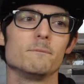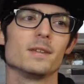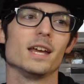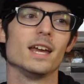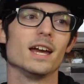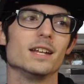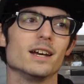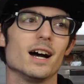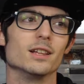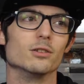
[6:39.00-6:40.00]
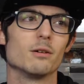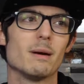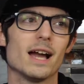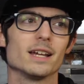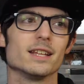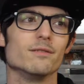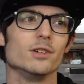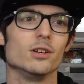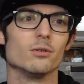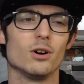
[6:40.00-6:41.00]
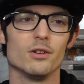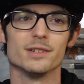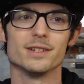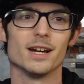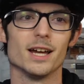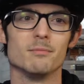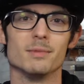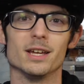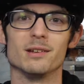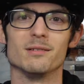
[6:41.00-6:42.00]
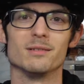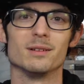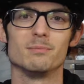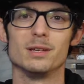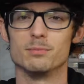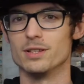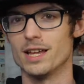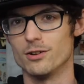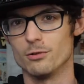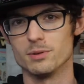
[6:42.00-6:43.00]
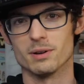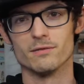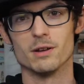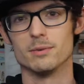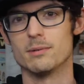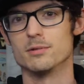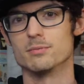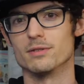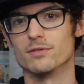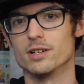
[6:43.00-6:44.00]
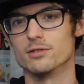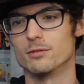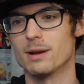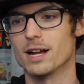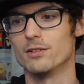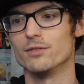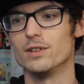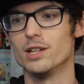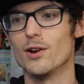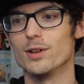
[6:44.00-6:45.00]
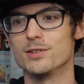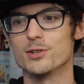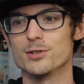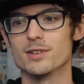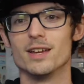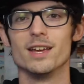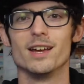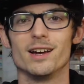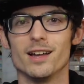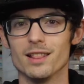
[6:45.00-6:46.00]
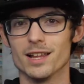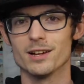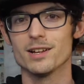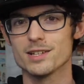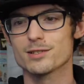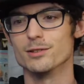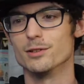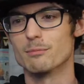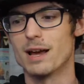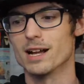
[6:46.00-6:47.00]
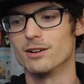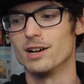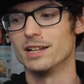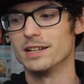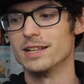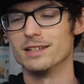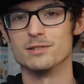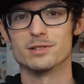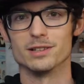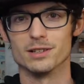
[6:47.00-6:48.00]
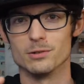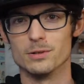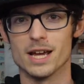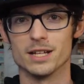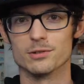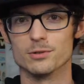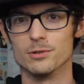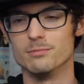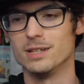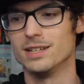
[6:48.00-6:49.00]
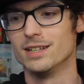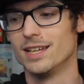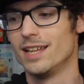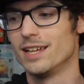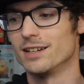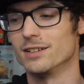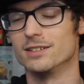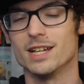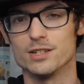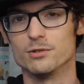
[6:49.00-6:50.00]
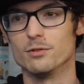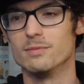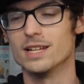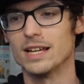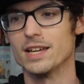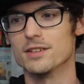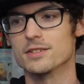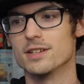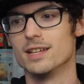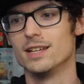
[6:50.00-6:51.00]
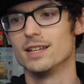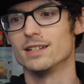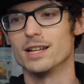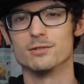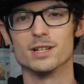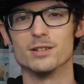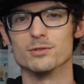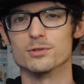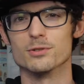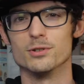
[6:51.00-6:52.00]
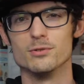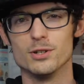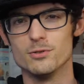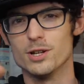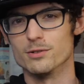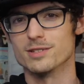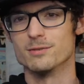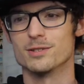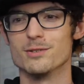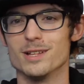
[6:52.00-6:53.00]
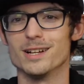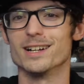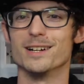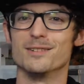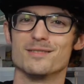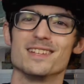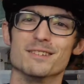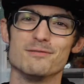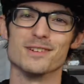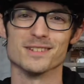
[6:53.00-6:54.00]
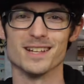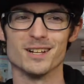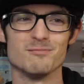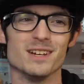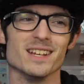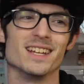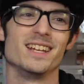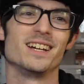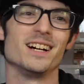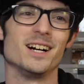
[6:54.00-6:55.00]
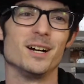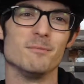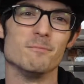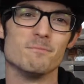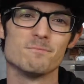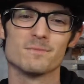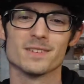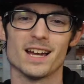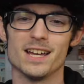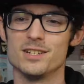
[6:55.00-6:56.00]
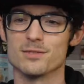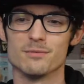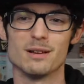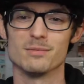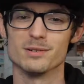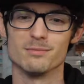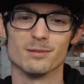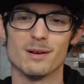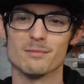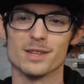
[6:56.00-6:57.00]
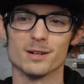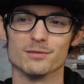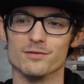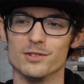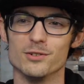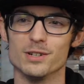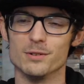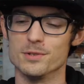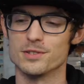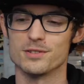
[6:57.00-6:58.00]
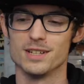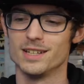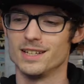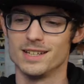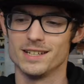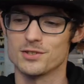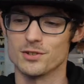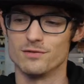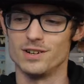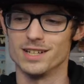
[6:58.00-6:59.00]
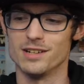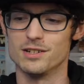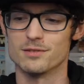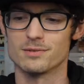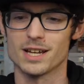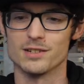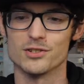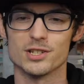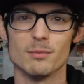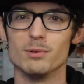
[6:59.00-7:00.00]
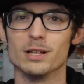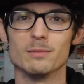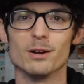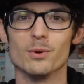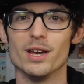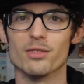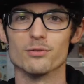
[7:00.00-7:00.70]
and I look back at that video all the time, and people that know me, my family members, my friends, look back on the video, and it's just hilarious to look back on. And just a little 9-year-old me, or a 10-year-old me, I guess, 9 or 10 years old. Who knows? It was so long ago. It feels like, but I just remember that review, and it was so funny, just kind of stumbling my way through a